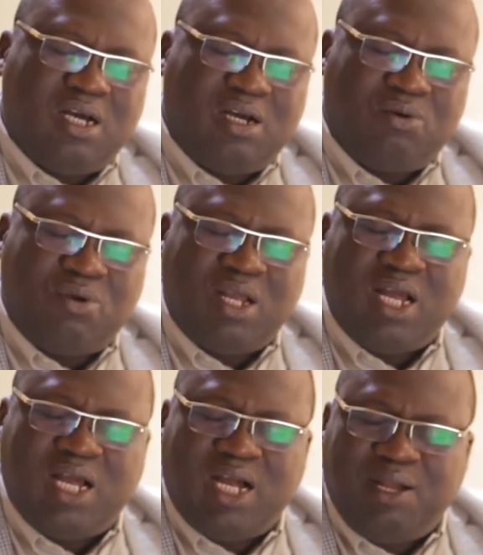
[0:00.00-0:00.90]

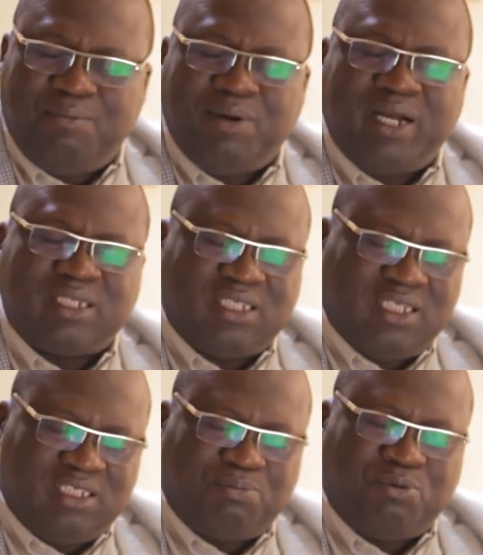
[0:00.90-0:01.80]
where I bagged a
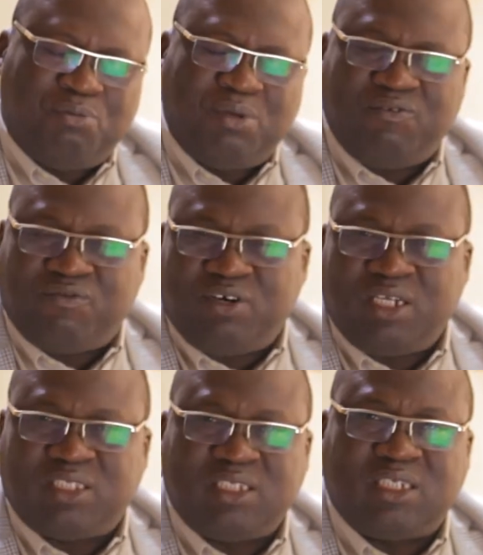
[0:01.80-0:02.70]
diploma in
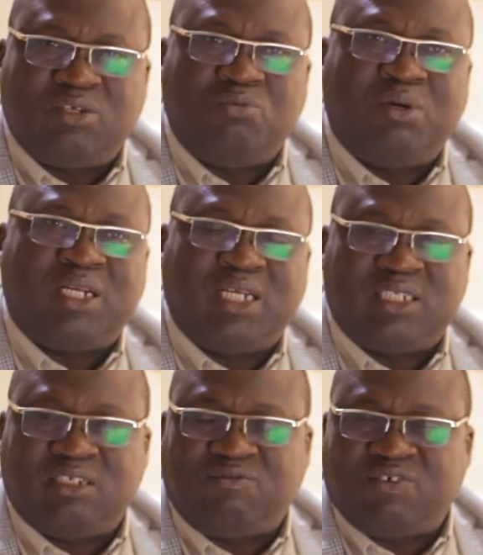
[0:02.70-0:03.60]
forensic human
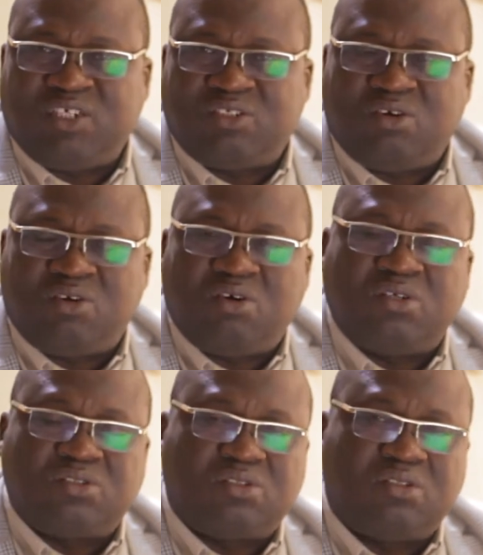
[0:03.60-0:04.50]
identification
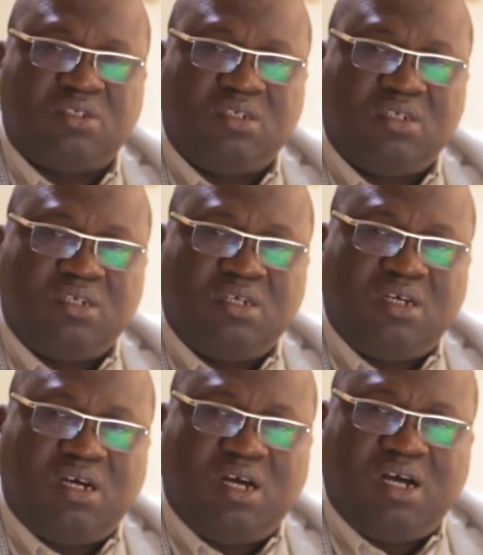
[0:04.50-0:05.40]
course.
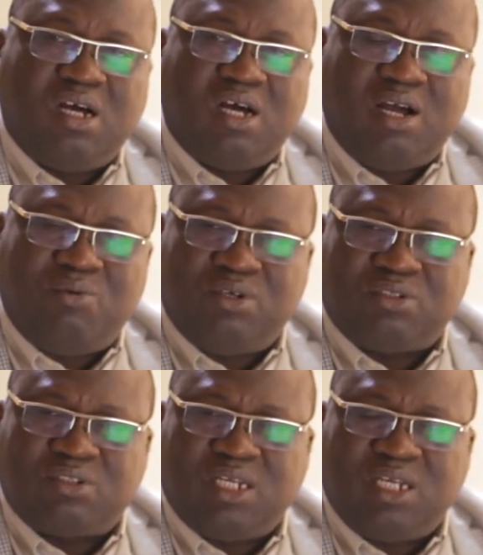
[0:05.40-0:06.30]
I
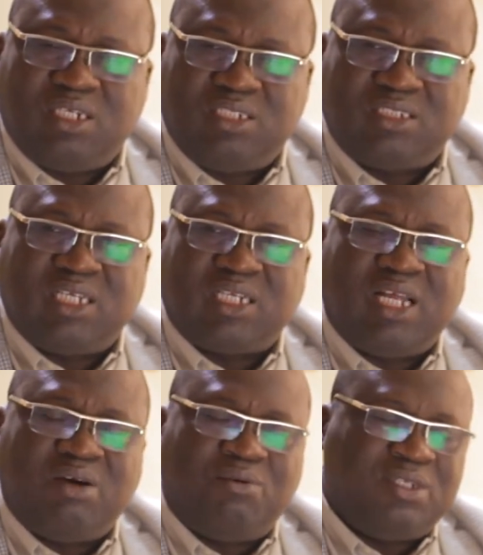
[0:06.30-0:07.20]
was recently
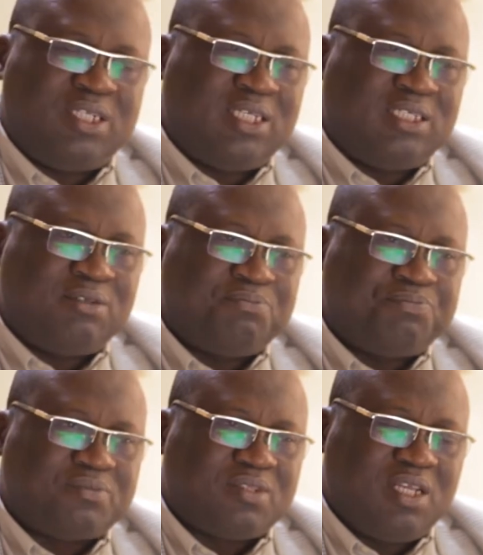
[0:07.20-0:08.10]
awarded
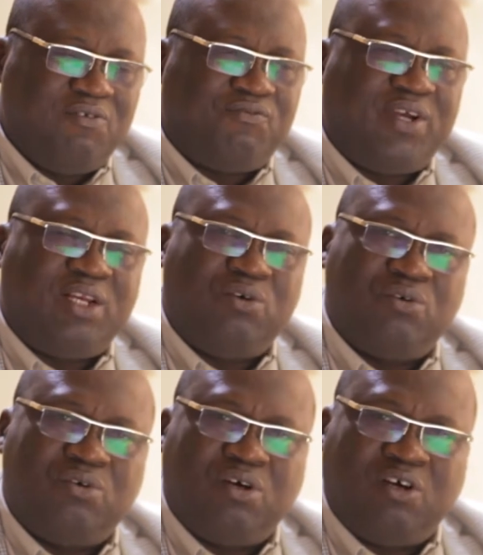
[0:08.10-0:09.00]
a
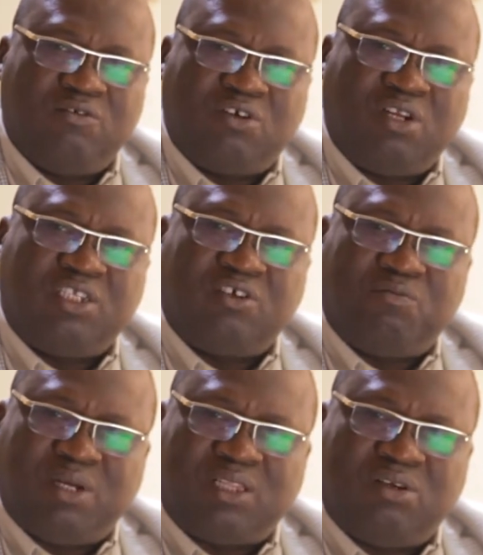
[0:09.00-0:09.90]
fellow of the College of
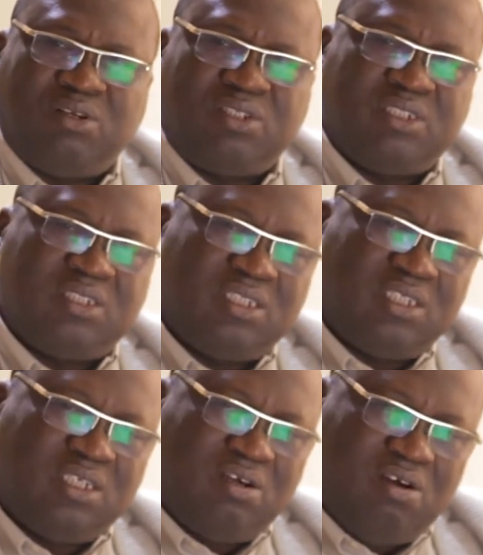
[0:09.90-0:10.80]
Pathology
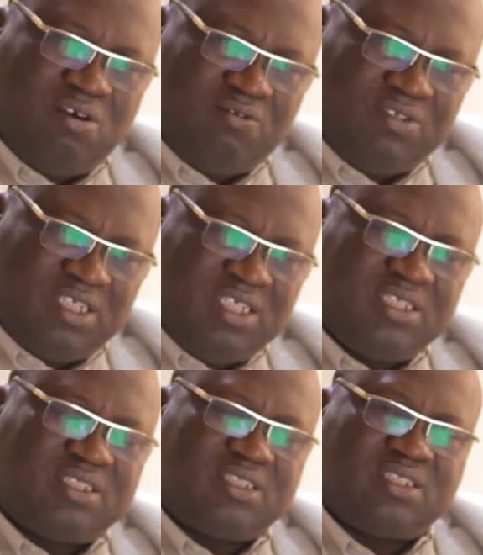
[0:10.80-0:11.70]
of the
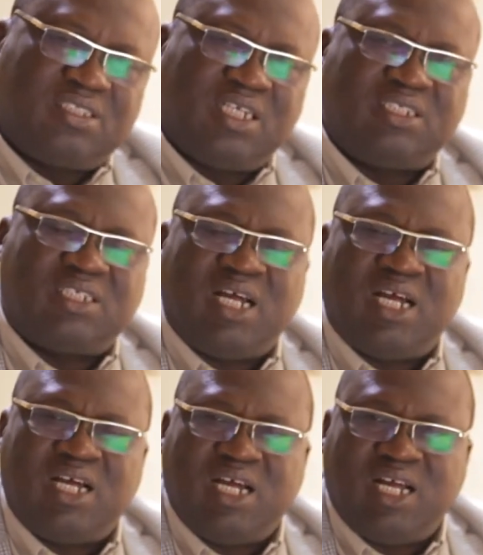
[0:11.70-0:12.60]
East,
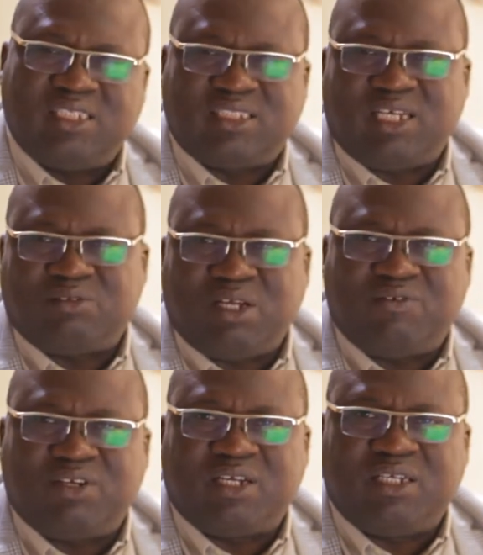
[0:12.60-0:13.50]
Central, and South
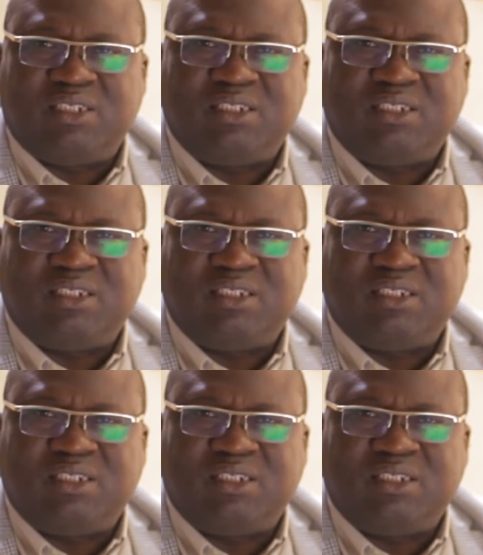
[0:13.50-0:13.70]
Africa.